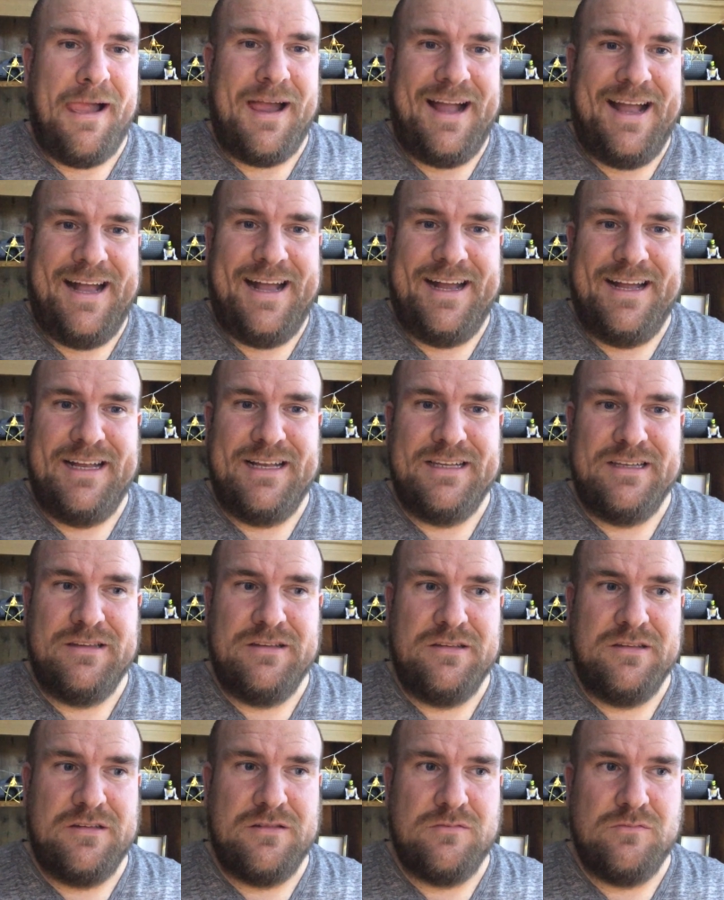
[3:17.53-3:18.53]

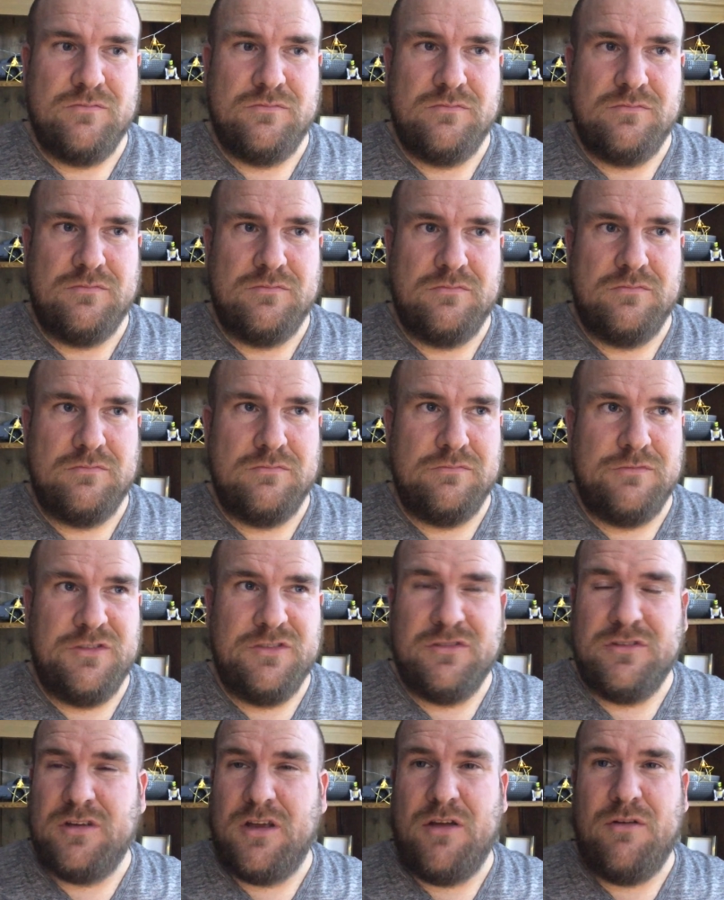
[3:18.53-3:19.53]
and
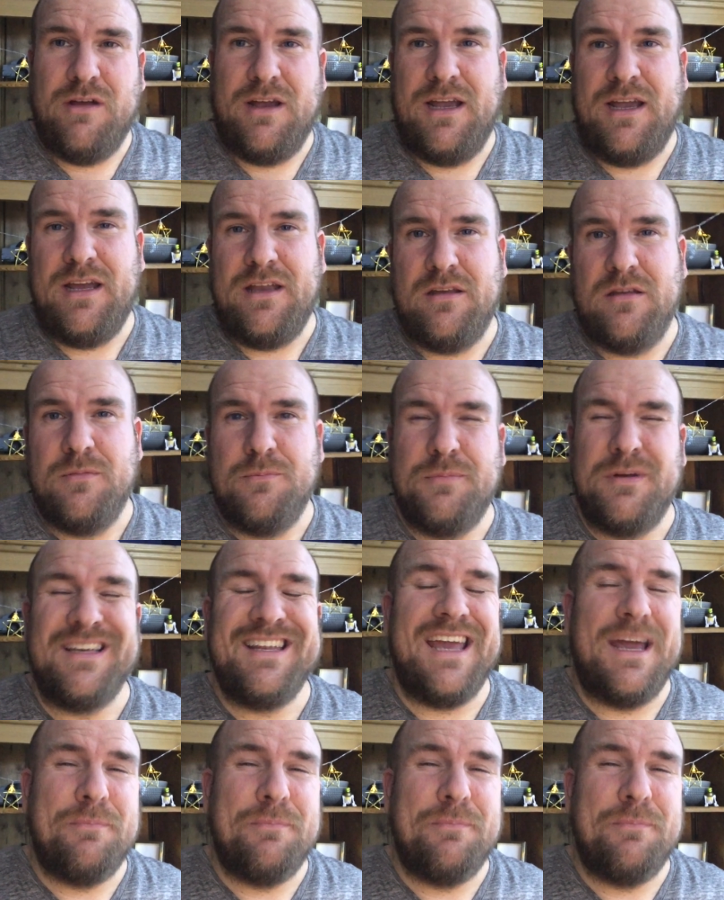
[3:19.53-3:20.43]
just go ahead. But yeah,